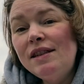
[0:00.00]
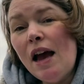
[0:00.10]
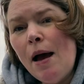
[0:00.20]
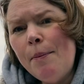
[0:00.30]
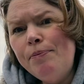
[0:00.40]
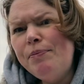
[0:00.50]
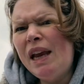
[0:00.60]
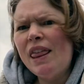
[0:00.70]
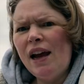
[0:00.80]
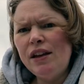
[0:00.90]
And
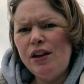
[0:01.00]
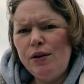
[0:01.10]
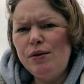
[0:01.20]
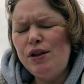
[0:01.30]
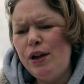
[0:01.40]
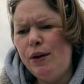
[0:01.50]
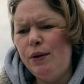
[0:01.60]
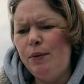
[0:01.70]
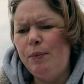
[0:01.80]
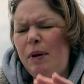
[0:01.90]
big thank you
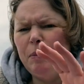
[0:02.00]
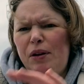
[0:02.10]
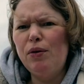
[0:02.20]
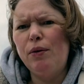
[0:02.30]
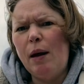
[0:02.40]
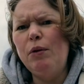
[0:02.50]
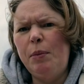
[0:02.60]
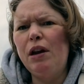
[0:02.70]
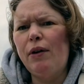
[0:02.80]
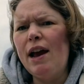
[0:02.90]
to people who thought that would
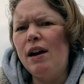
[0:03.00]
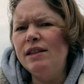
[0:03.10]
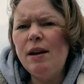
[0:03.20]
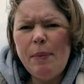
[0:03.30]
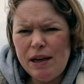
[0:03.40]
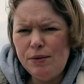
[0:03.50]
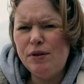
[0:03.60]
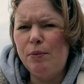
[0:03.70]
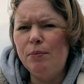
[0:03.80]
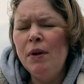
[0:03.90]
be a great idea.
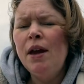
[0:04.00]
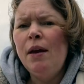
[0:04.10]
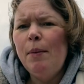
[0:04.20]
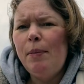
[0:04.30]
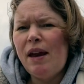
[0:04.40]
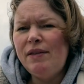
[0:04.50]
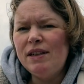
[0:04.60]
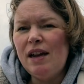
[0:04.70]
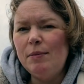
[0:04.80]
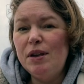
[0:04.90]
Petals on
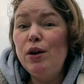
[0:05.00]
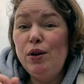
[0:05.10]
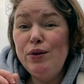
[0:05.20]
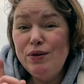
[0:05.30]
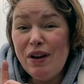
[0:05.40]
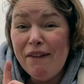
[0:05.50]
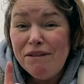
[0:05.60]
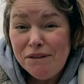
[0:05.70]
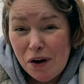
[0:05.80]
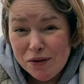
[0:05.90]
Paving Slabs, whose
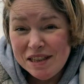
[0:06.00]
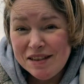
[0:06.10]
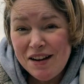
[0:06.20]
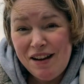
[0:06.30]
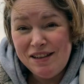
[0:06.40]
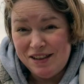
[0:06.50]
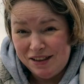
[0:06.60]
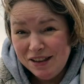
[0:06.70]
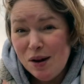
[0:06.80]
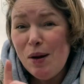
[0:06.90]
forest
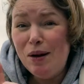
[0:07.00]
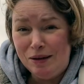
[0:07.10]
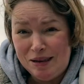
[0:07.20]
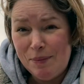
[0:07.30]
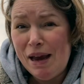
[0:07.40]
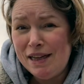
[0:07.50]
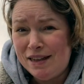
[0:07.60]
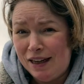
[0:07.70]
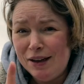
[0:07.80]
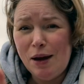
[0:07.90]
garden looks
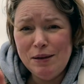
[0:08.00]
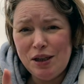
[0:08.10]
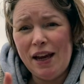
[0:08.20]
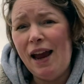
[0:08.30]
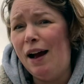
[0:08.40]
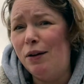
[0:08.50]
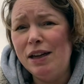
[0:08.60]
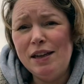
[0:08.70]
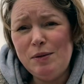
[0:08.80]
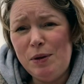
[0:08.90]
amazing. Go and check it out.
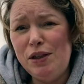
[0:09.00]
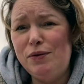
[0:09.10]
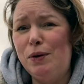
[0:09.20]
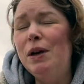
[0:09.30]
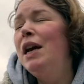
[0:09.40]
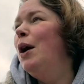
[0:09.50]
It was beautiful.